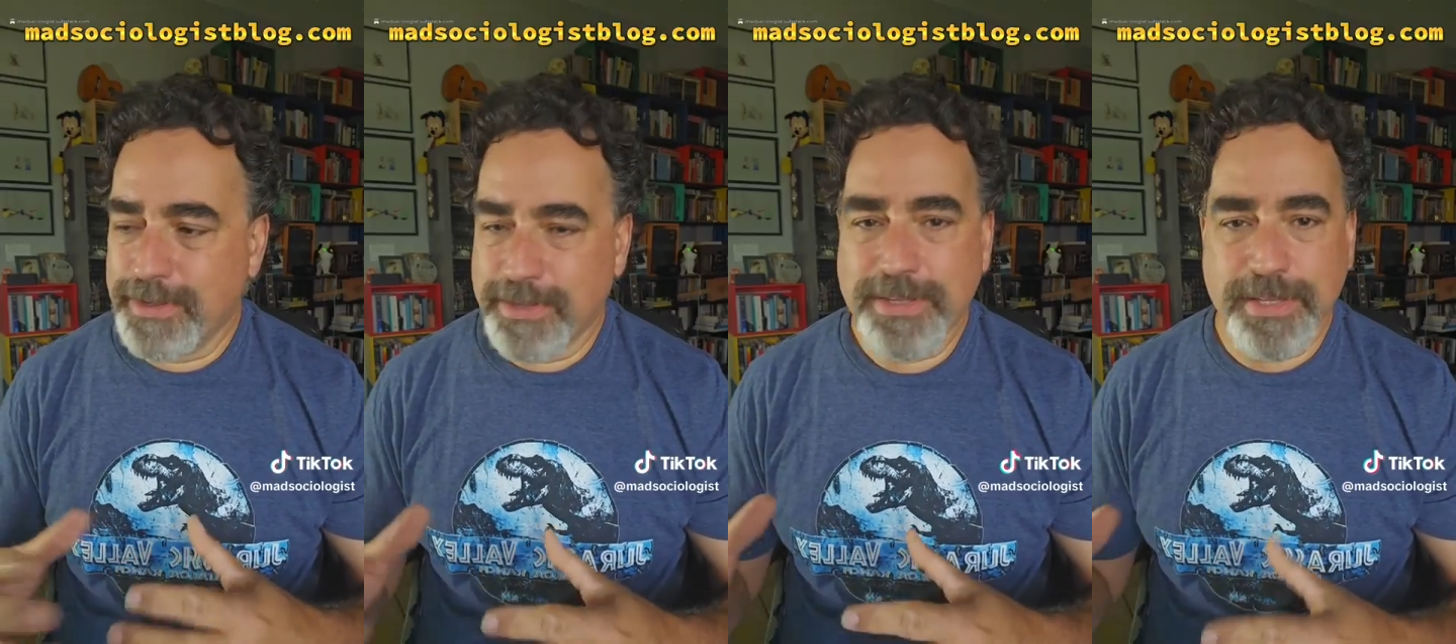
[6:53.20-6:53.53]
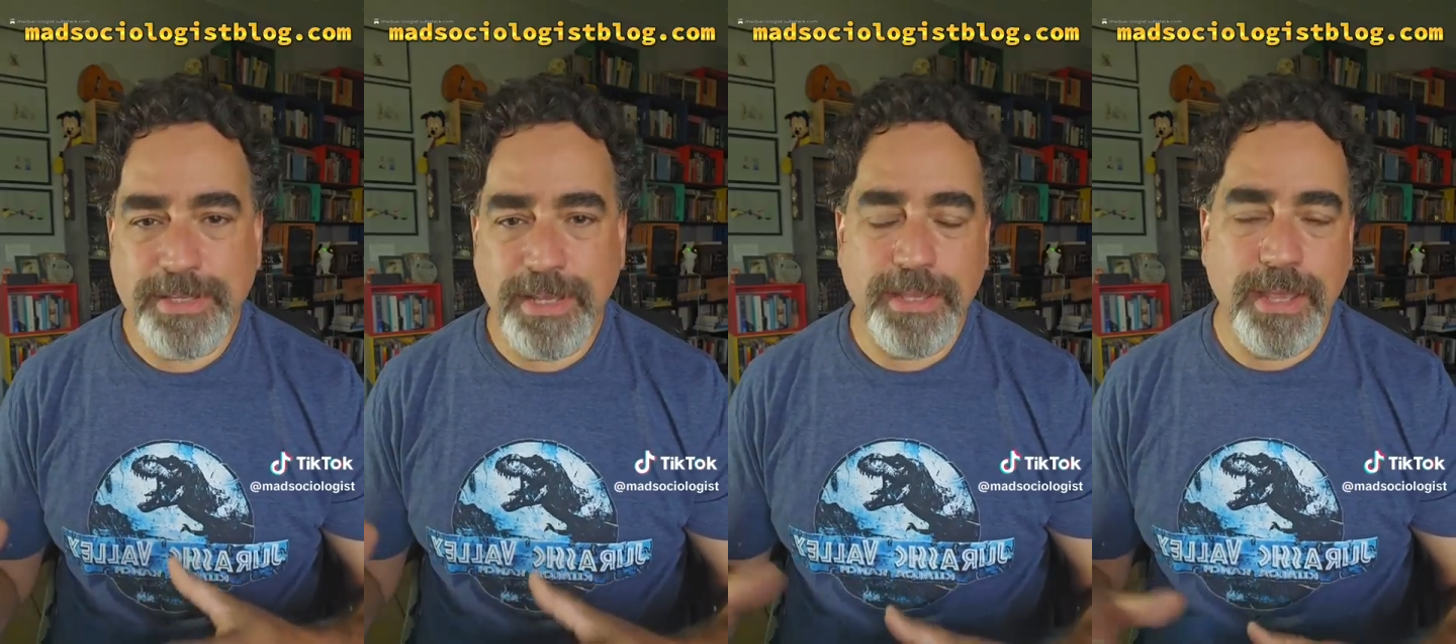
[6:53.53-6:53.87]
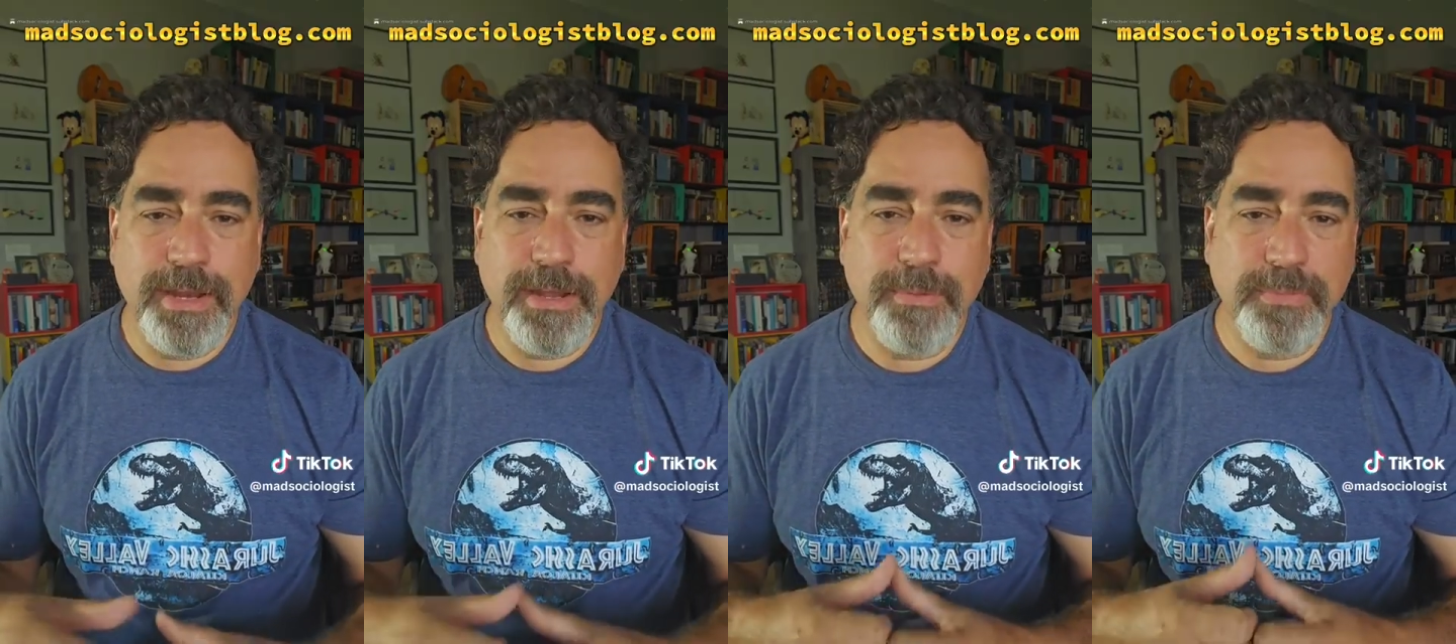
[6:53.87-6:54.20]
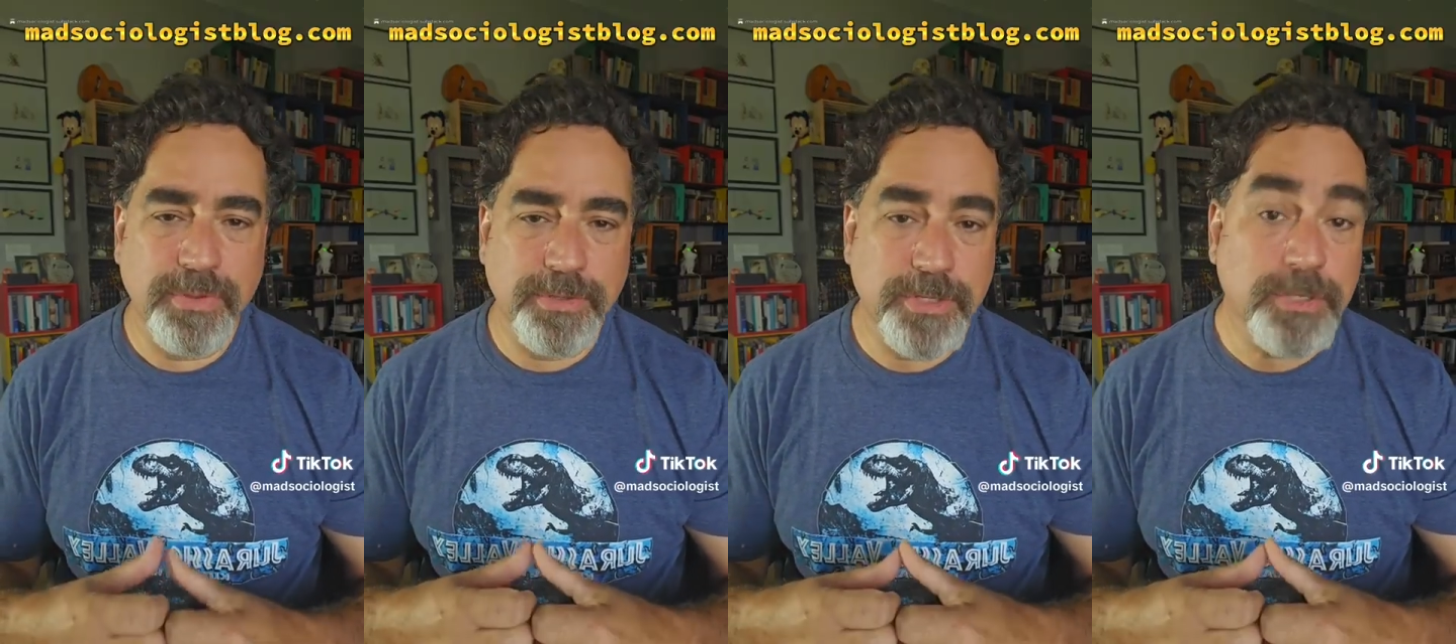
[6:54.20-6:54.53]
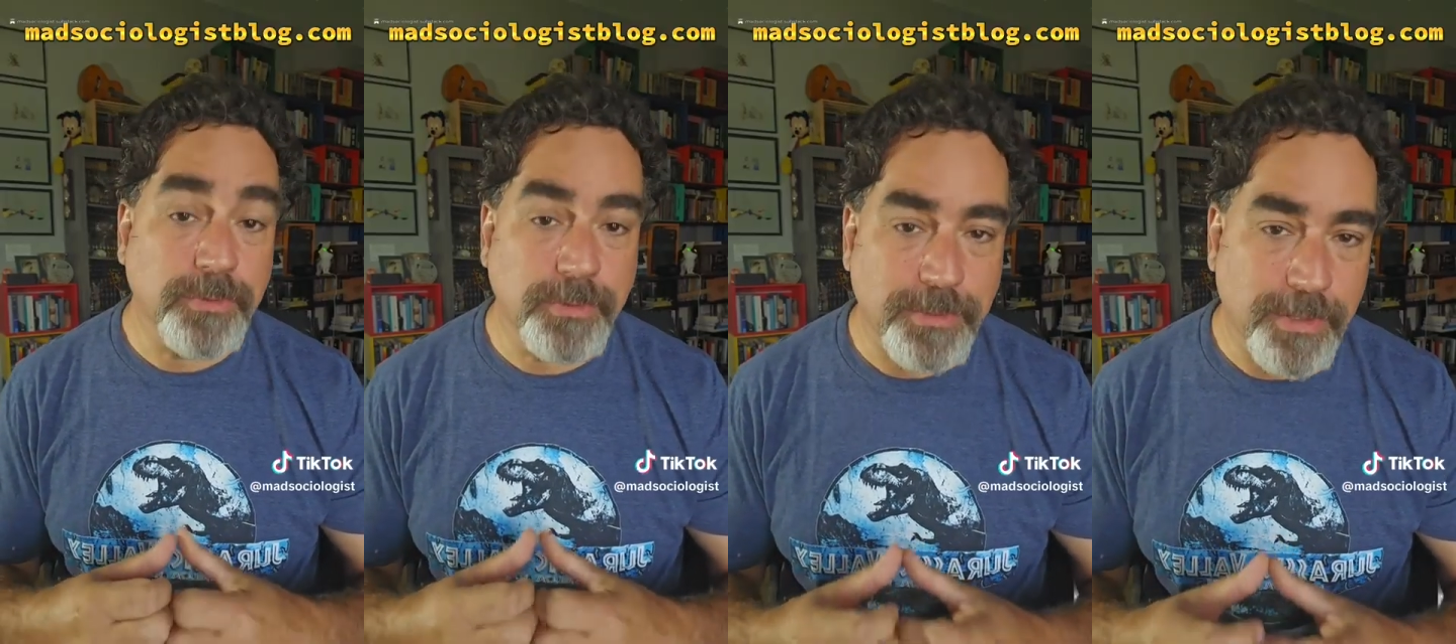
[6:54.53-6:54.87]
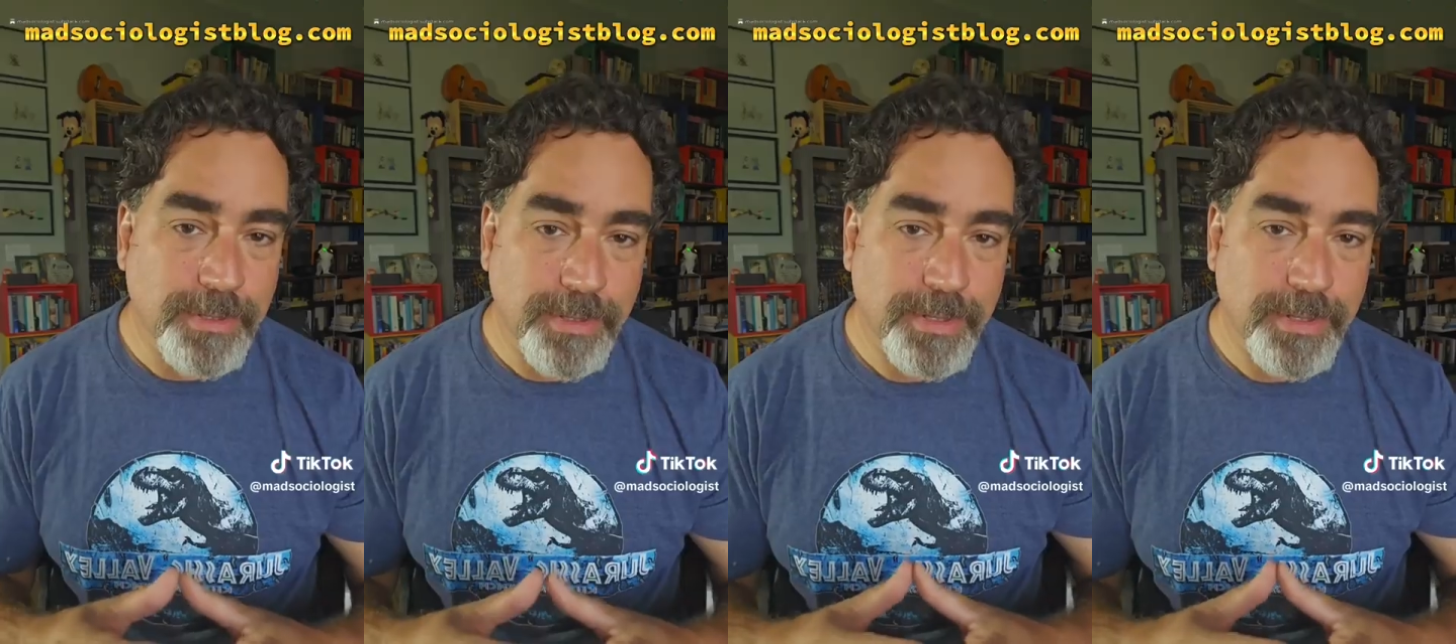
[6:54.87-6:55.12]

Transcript: sits on that humble stool